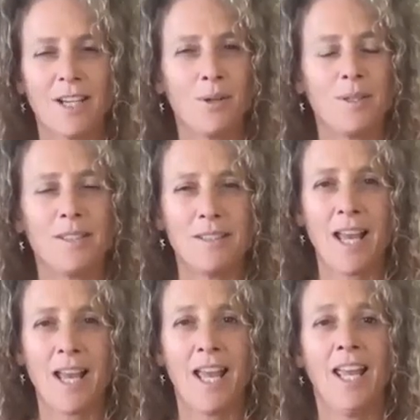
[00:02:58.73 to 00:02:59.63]
I always
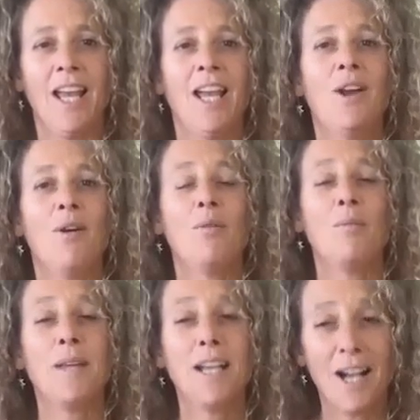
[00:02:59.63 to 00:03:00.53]
say
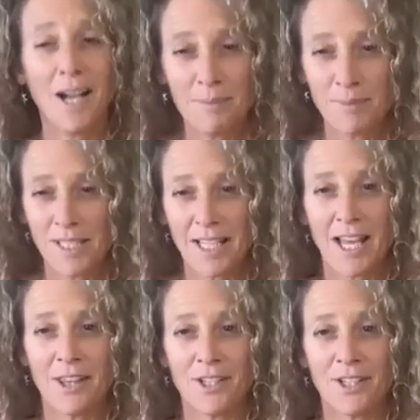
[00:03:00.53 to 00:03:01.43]
when we come
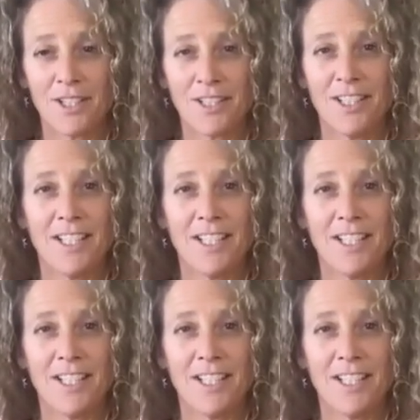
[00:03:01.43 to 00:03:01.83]
together